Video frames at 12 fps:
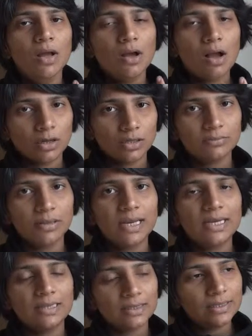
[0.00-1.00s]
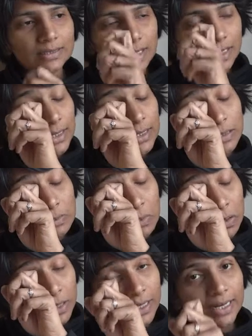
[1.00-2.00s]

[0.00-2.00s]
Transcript: contemplating this early in the morning